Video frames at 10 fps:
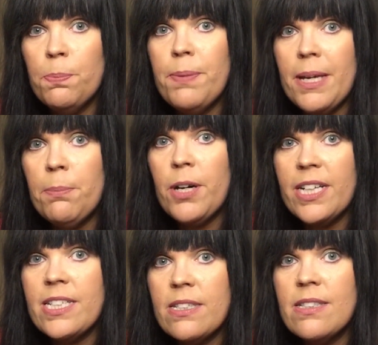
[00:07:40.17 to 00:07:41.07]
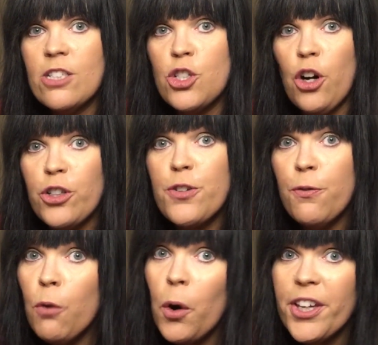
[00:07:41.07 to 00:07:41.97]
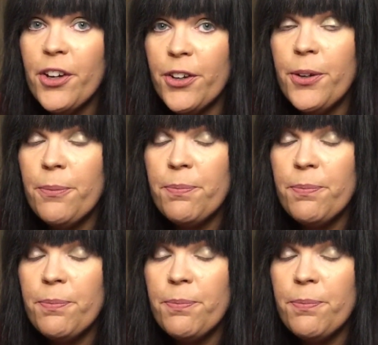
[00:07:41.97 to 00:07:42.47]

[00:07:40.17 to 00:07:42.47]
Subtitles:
being pretty destructive for you?